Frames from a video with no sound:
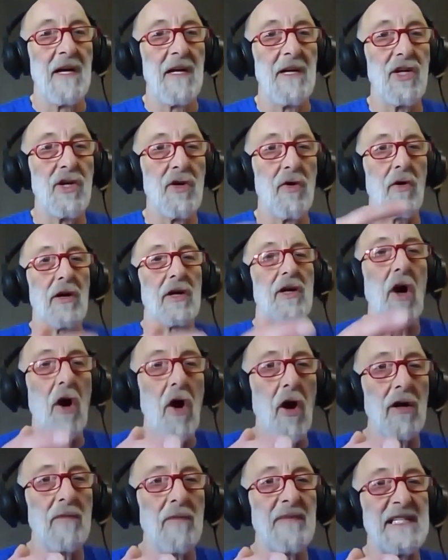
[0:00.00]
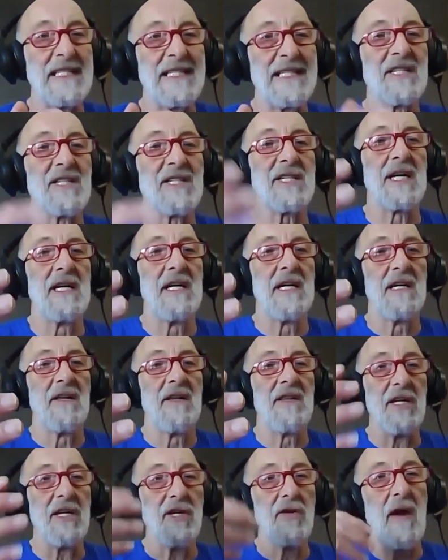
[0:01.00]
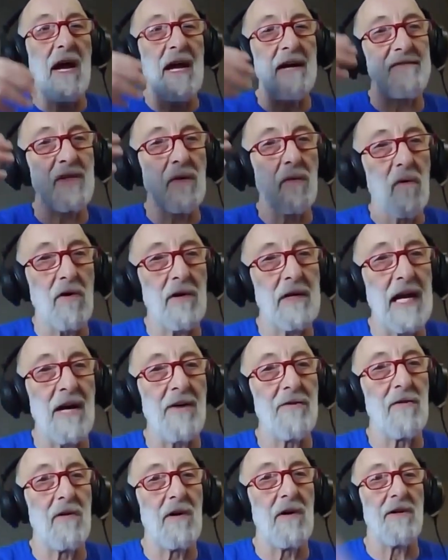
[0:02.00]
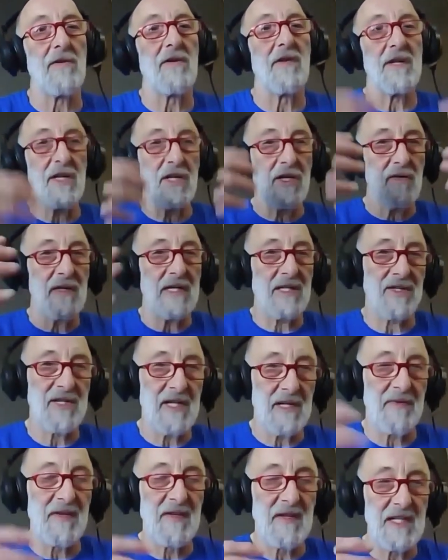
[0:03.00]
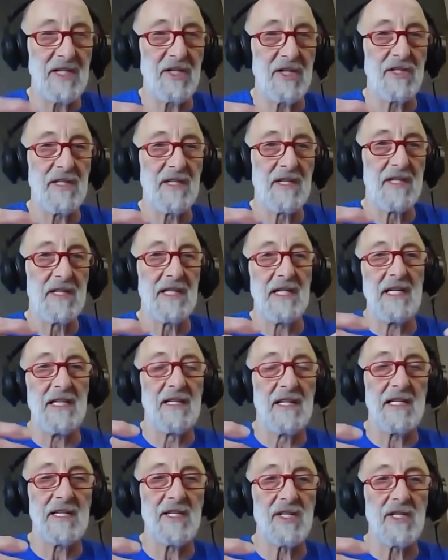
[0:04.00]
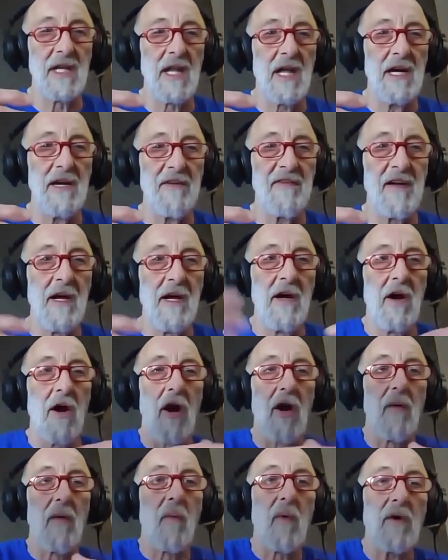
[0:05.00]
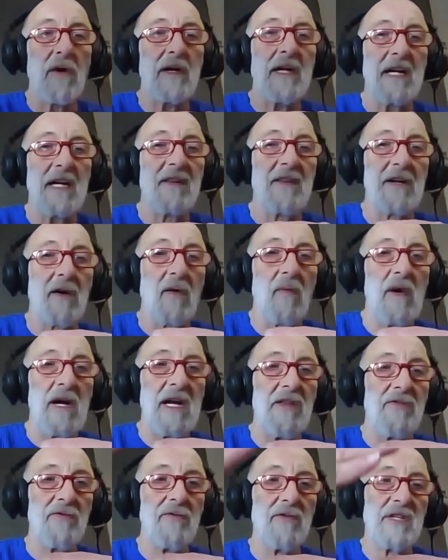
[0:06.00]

Your karmans that you have to work out on or that you accept in this life are working their way through